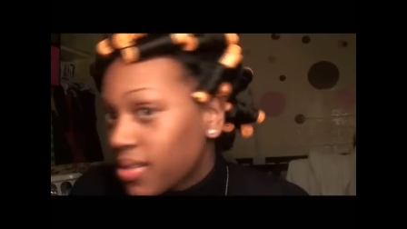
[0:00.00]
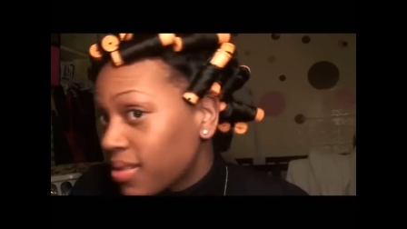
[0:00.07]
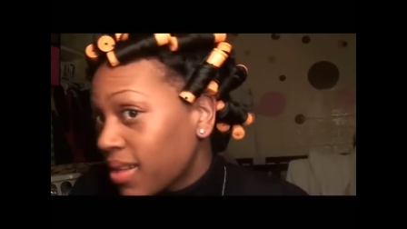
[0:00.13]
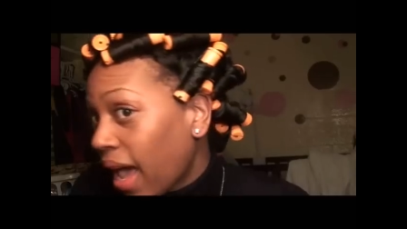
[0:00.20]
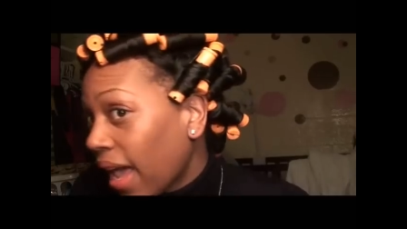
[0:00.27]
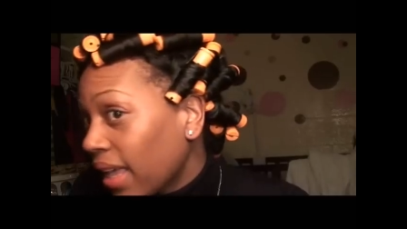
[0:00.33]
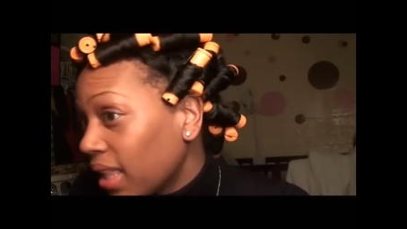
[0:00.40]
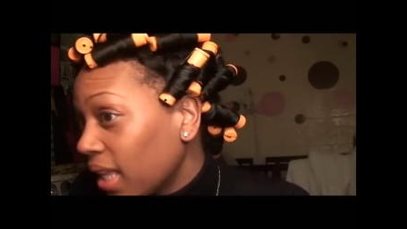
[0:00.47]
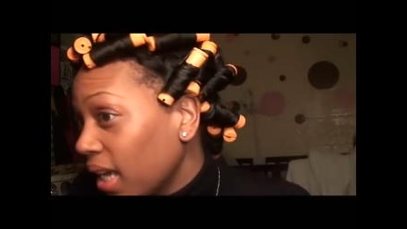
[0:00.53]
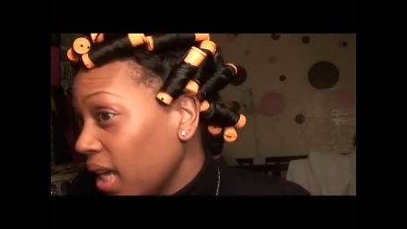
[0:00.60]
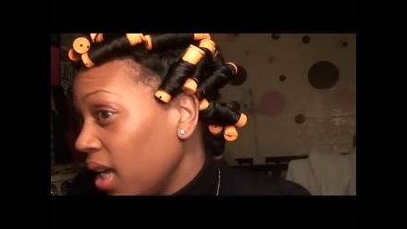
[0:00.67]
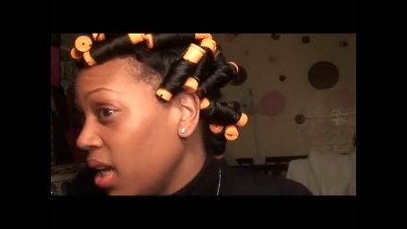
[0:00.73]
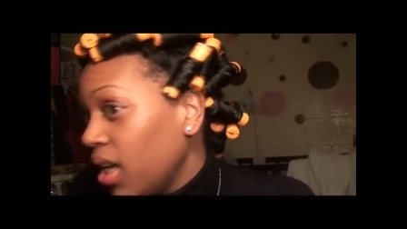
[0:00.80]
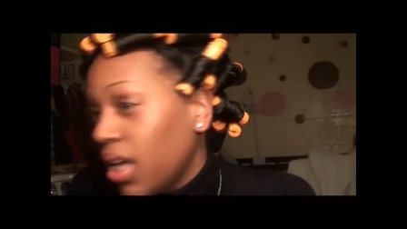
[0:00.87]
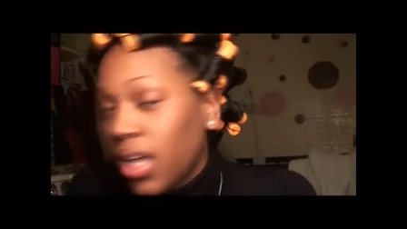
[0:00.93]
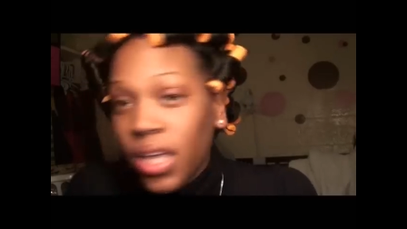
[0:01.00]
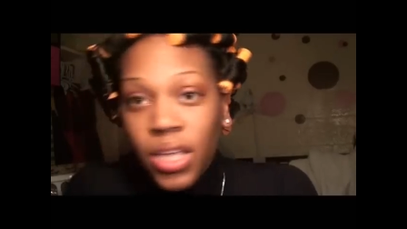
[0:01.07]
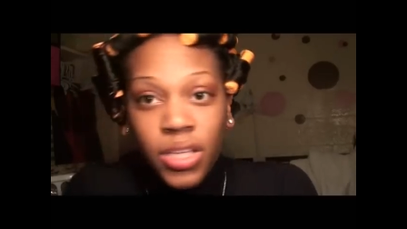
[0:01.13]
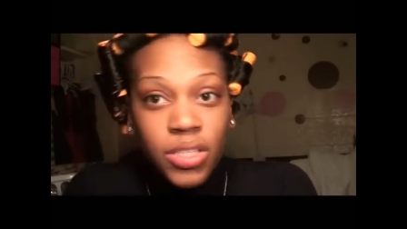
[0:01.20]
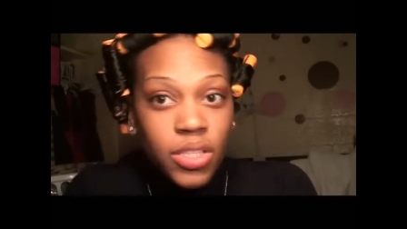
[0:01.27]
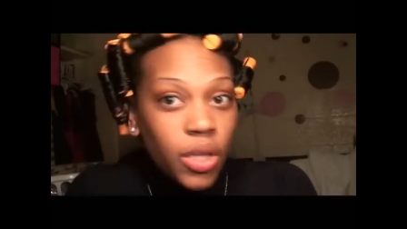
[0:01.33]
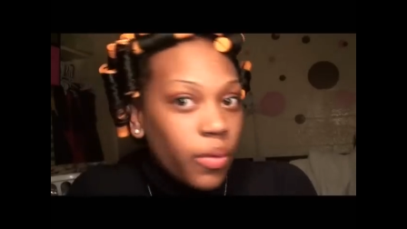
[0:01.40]
tightly.
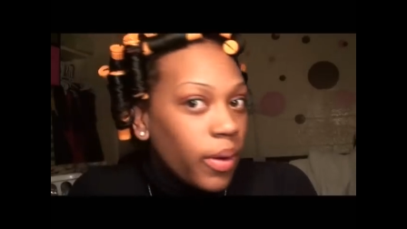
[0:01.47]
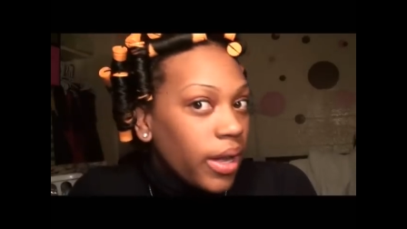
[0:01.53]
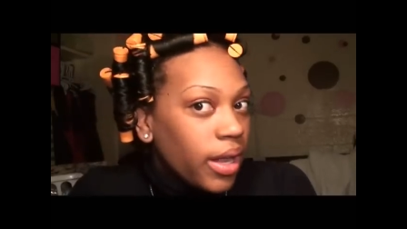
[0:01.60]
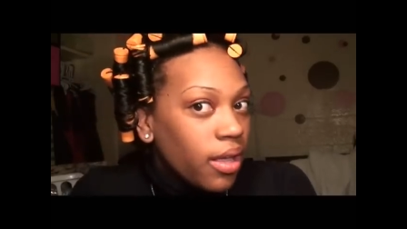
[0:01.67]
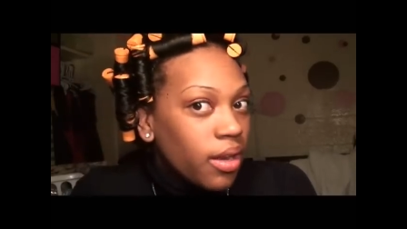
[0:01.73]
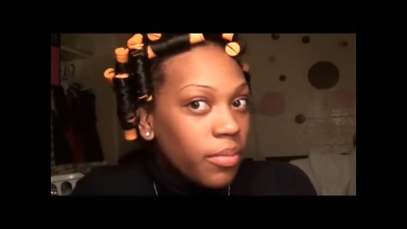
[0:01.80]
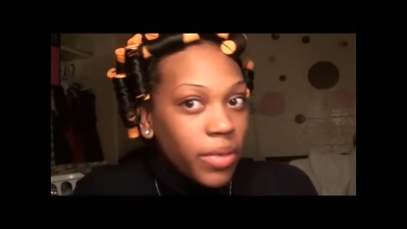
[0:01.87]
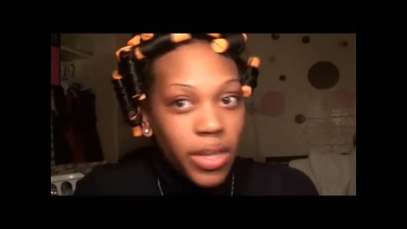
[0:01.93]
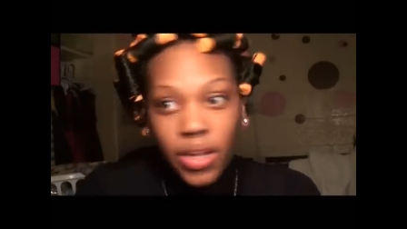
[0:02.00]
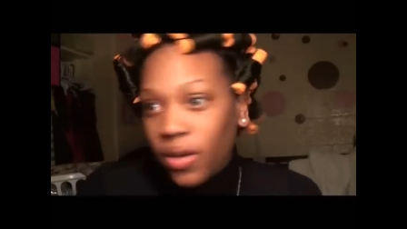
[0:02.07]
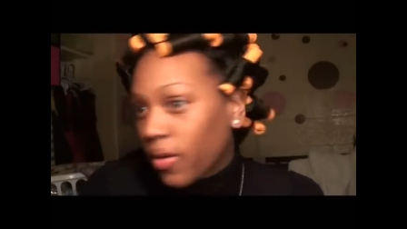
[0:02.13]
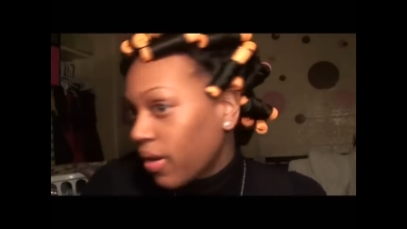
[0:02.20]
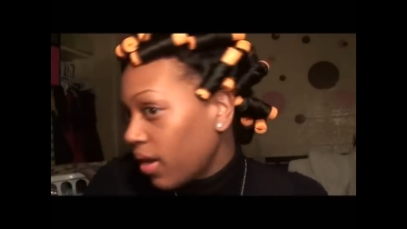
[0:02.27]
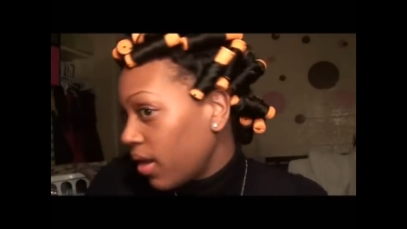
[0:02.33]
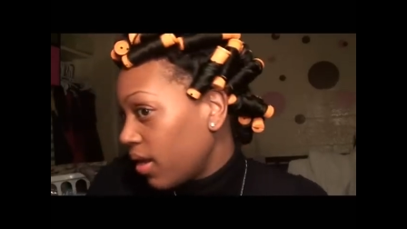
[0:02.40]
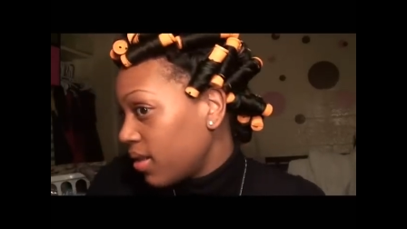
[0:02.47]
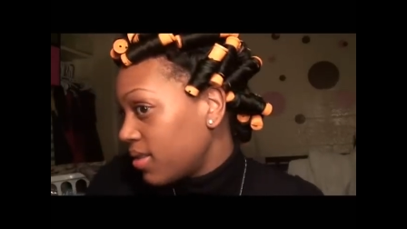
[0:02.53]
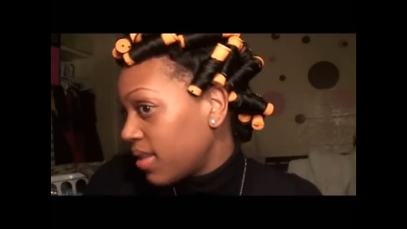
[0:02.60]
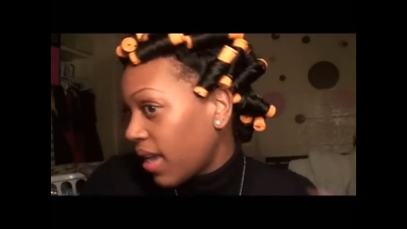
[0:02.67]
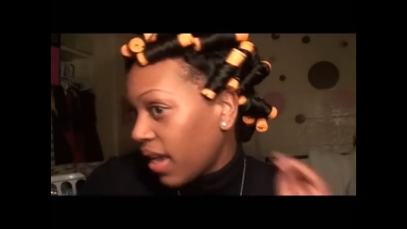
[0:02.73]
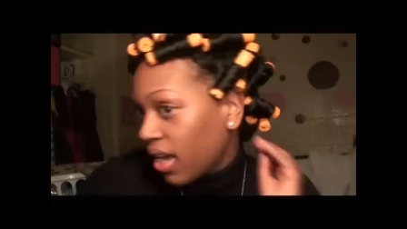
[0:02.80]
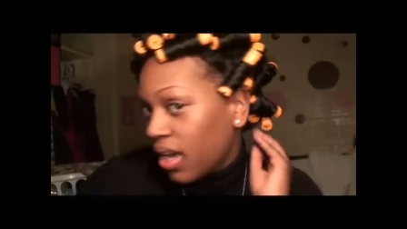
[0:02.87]
So right now I'm going to go ahead and
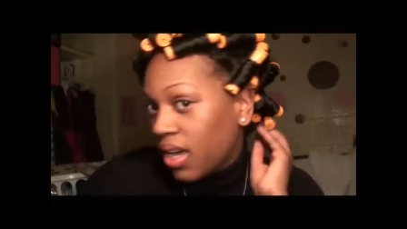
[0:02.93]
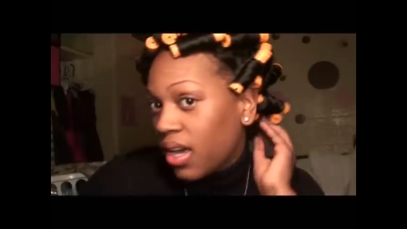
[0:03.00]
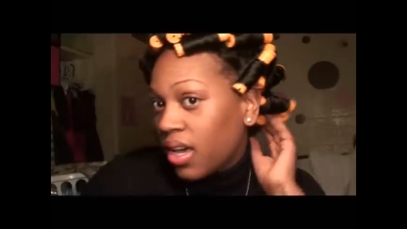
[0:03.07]
take